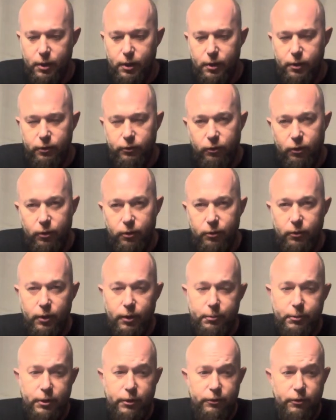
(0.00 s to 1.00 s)
So I'm
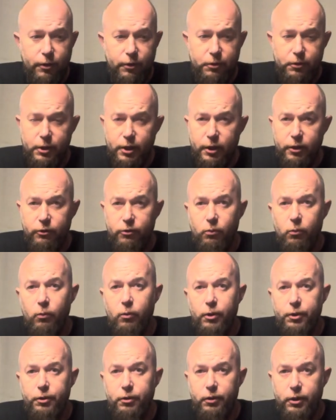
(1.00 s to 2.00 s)
going to tell you guys
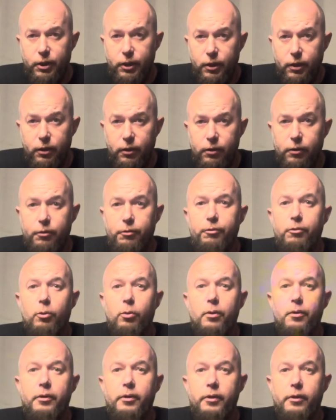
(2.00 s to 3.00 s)
what you need for
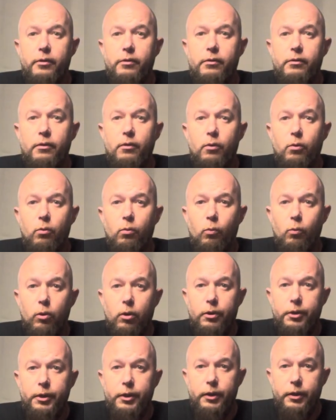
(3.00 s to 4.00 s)
this
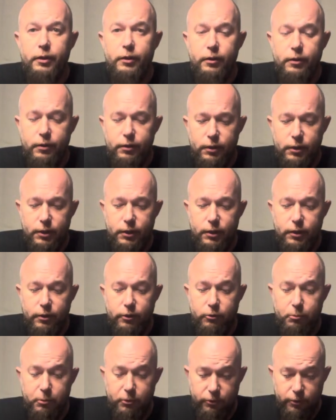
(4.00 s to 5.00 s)
working
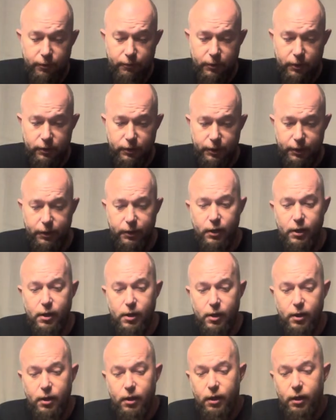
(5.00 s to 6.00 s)
specifically.
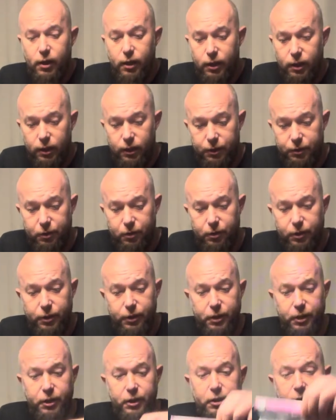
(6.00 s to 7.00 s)
You're going to
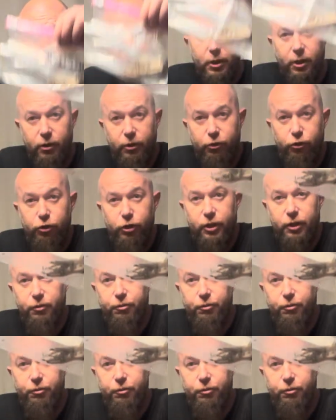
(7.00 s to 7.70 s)
need a pair of chicken